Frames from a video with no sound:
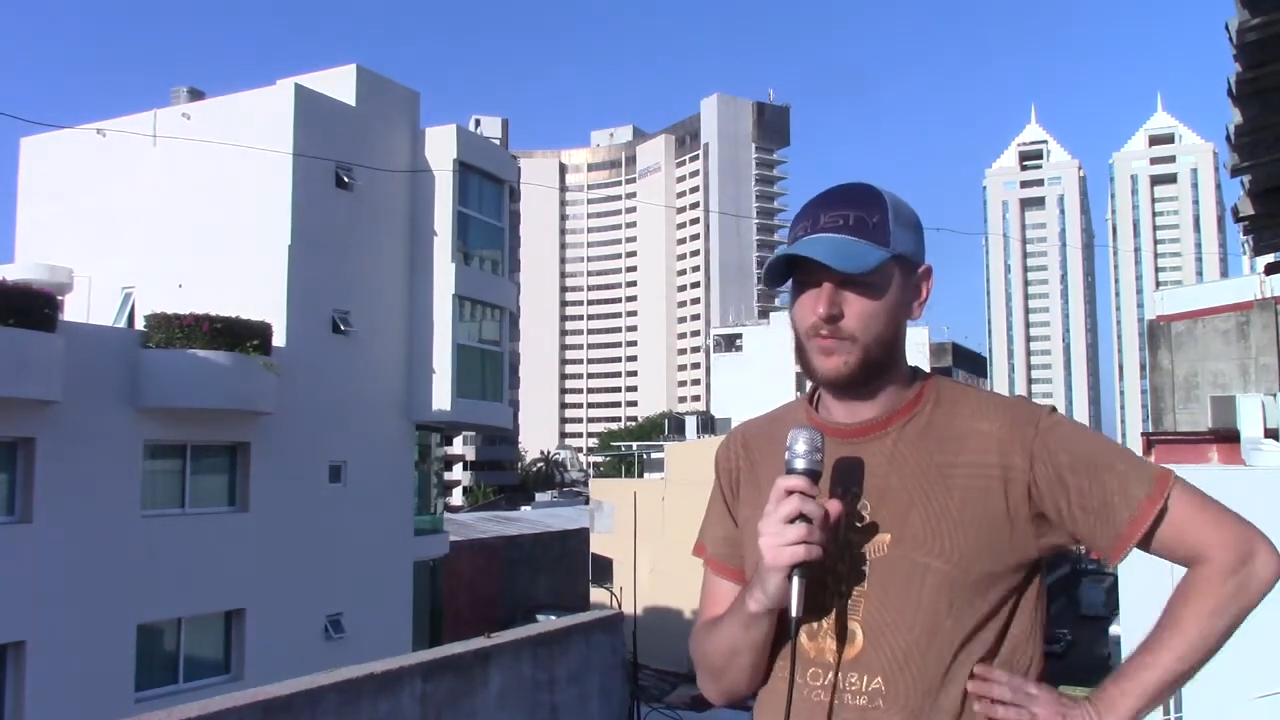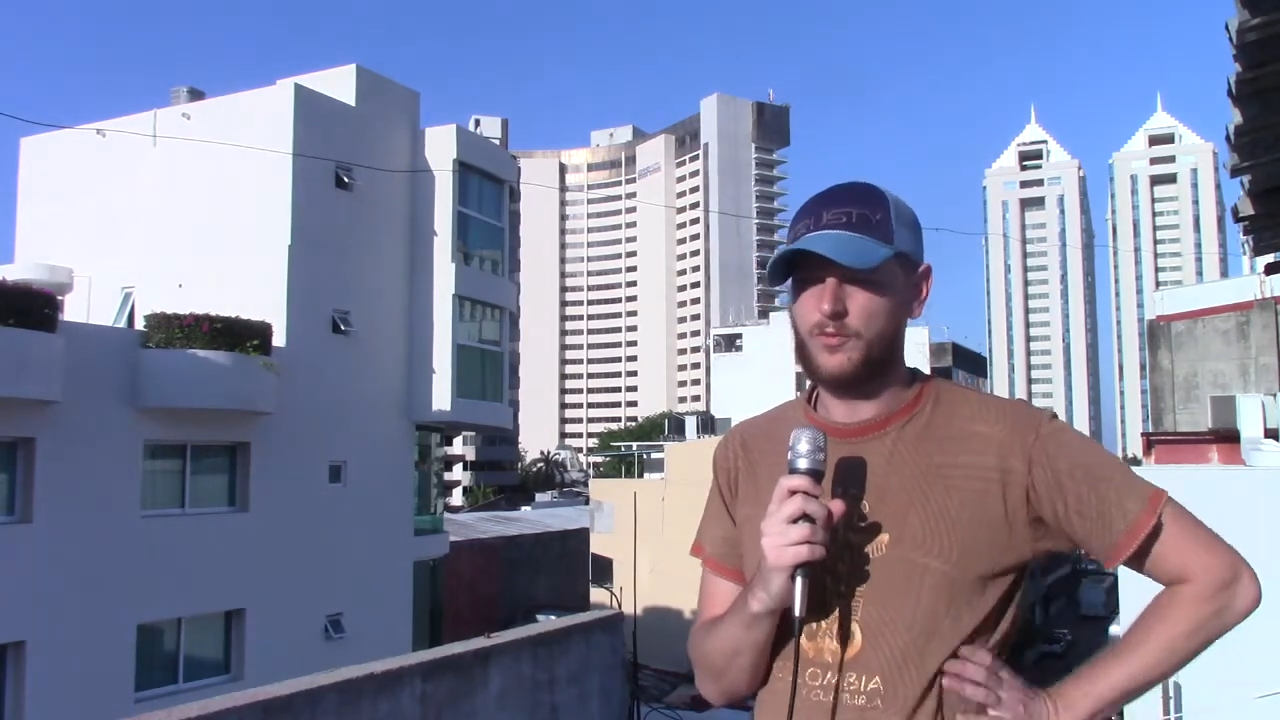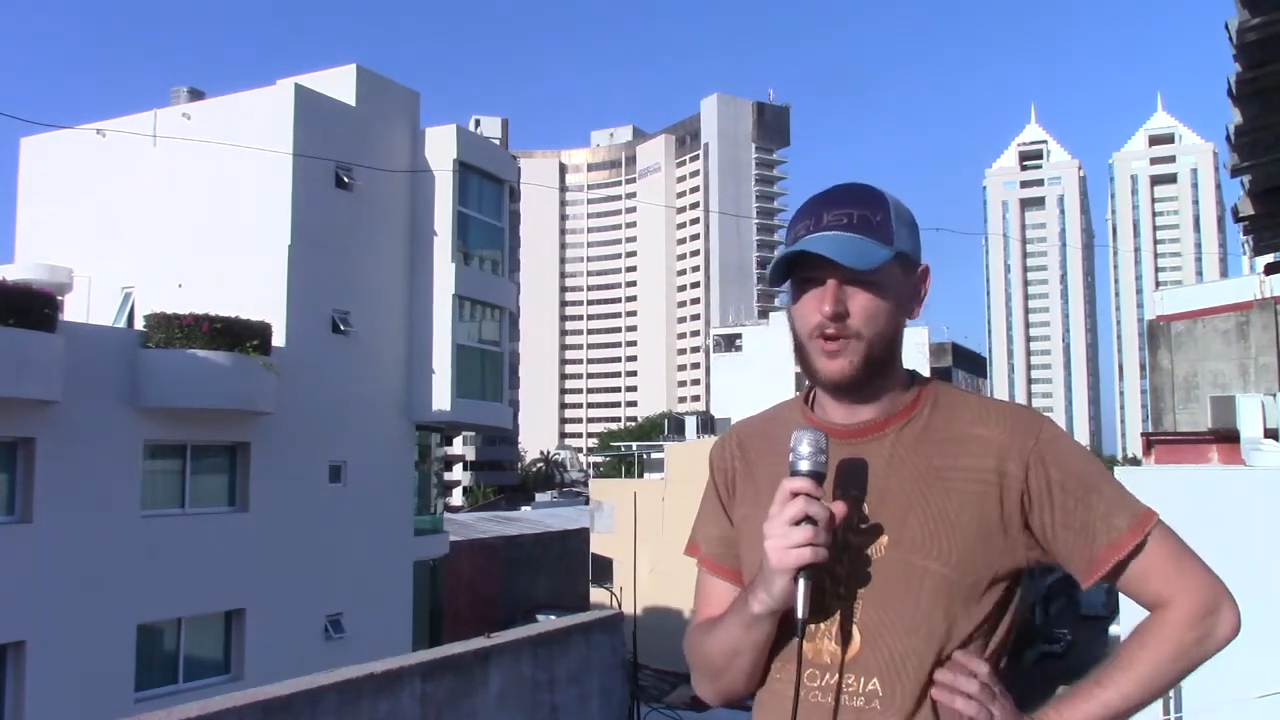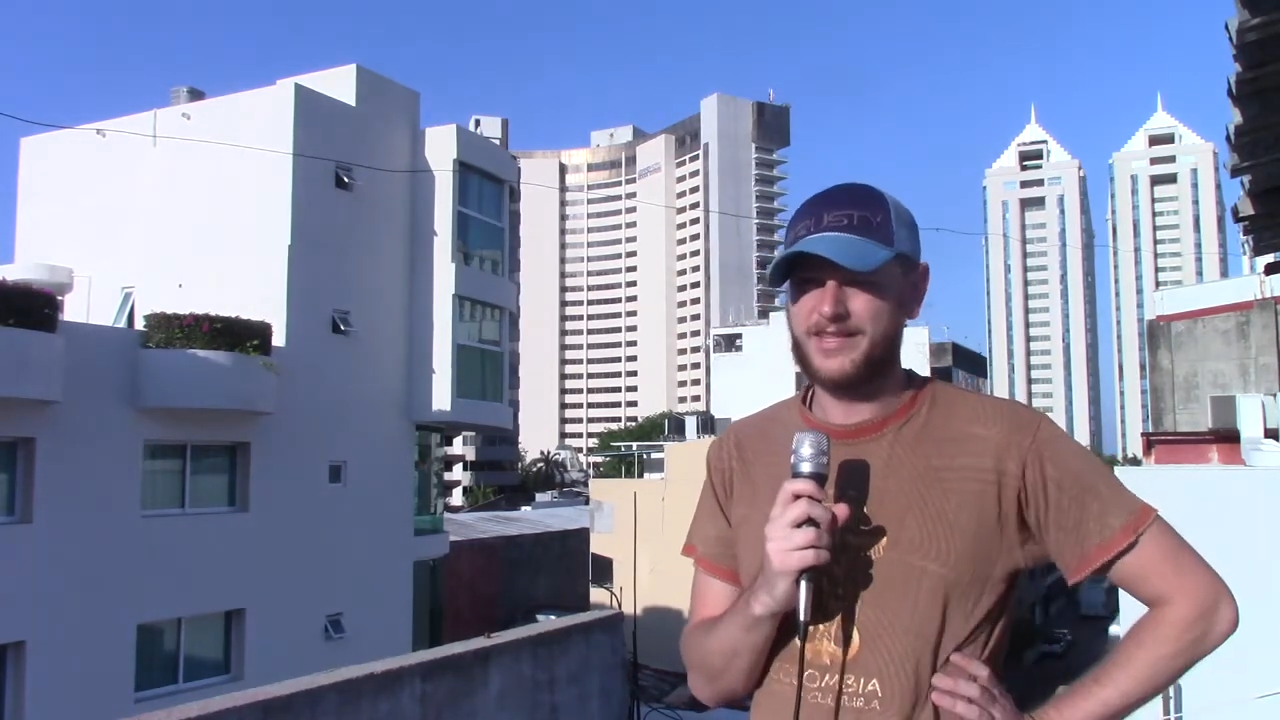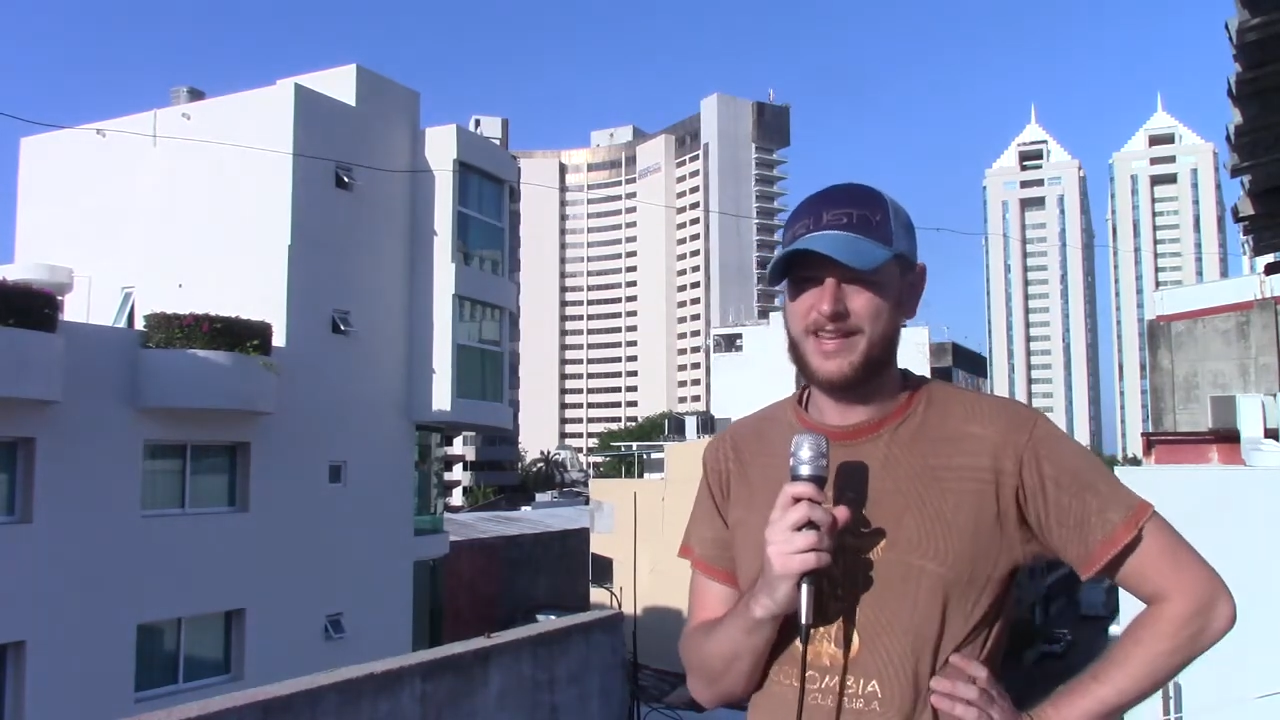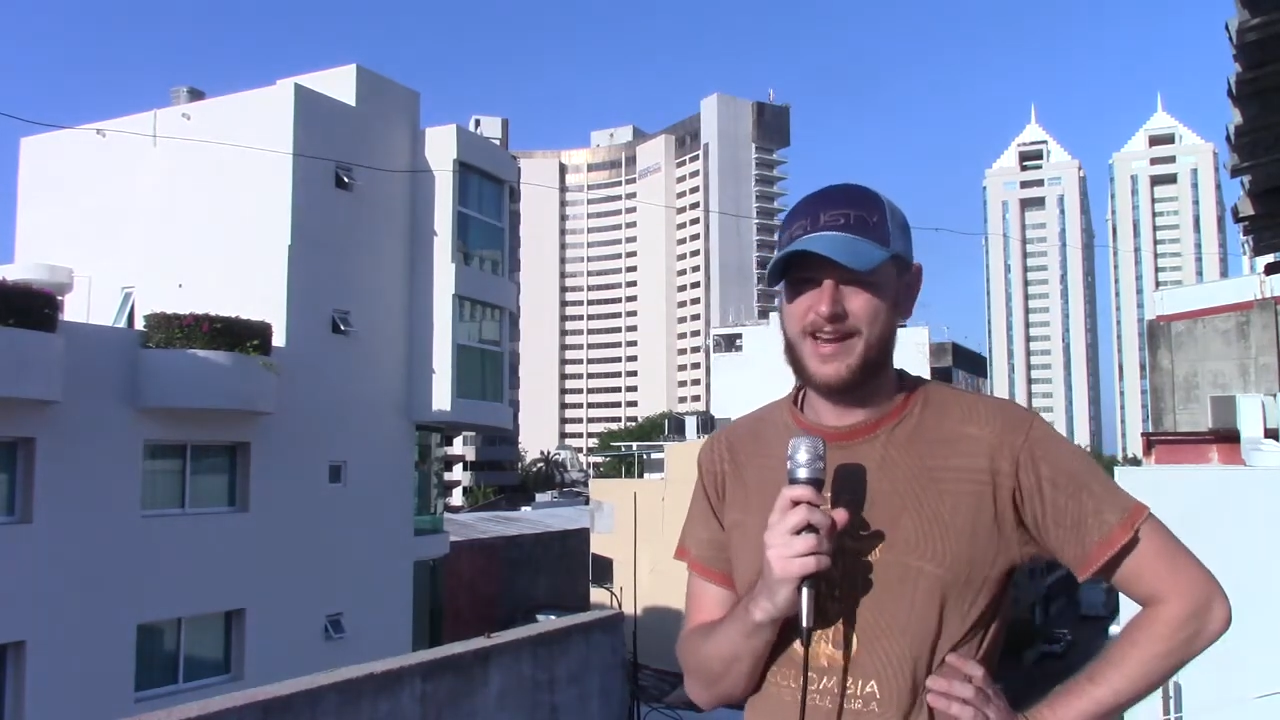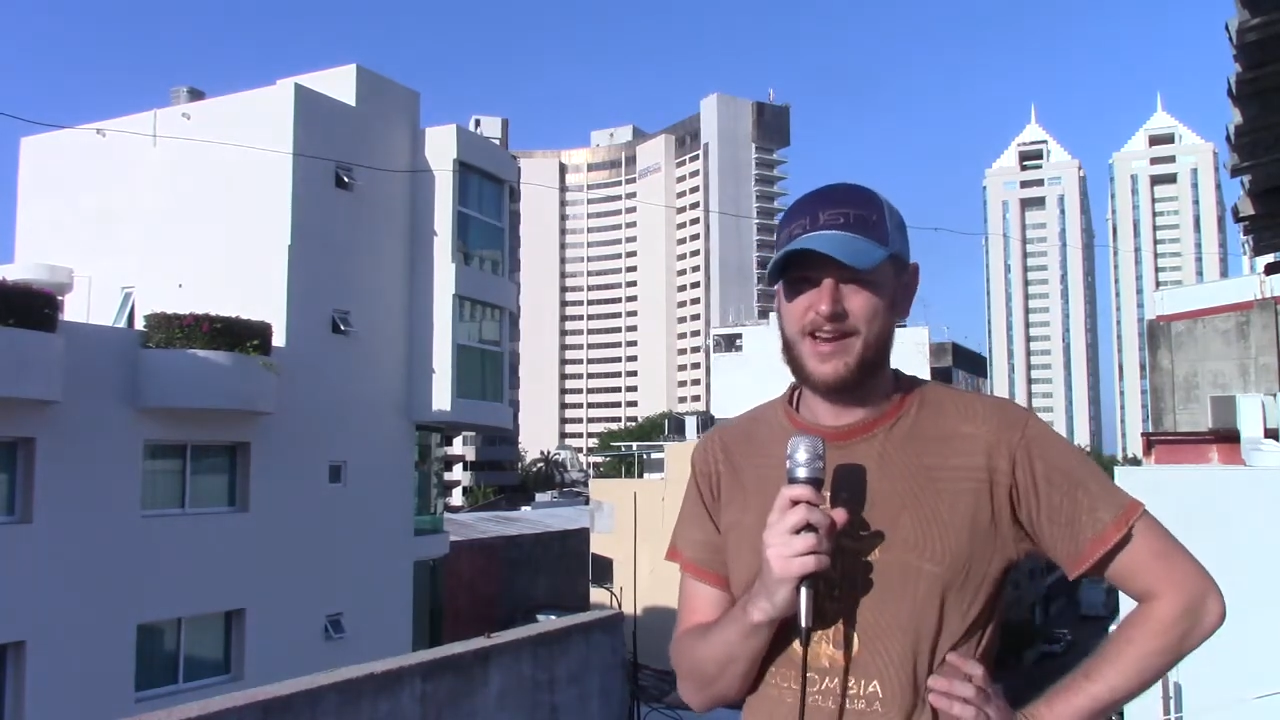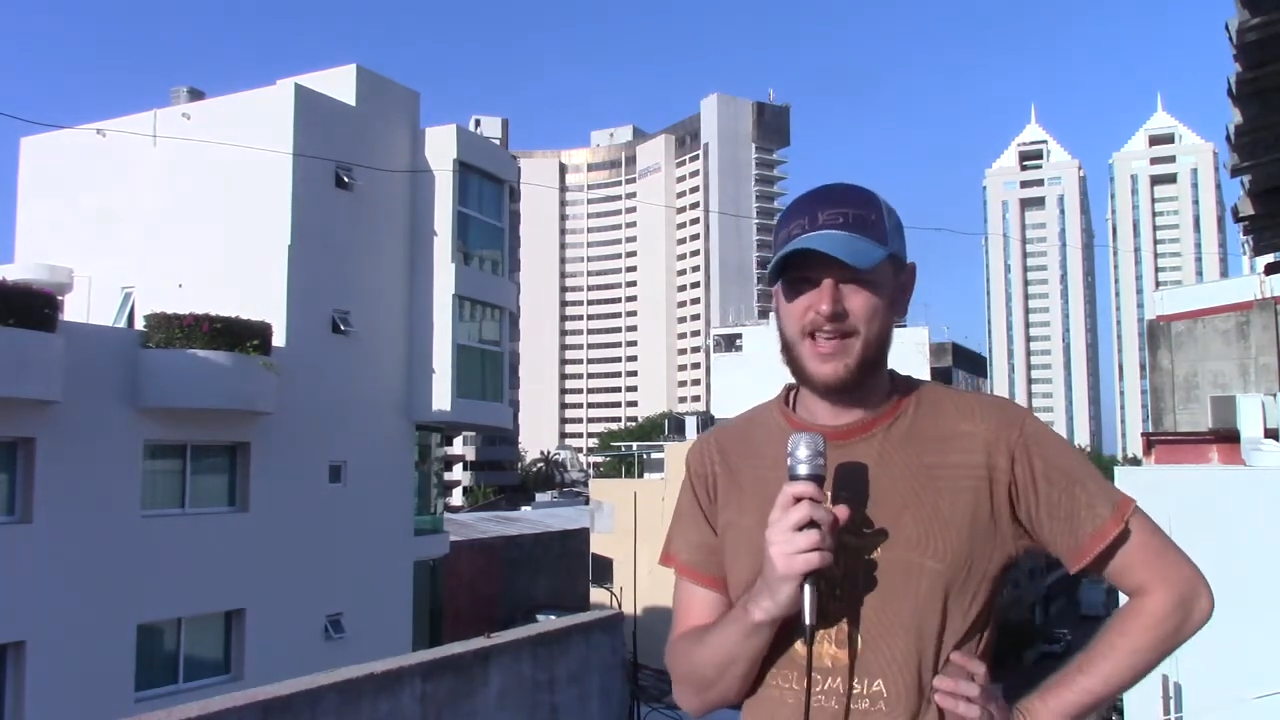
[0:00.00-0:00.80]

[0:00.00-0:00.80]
Once had an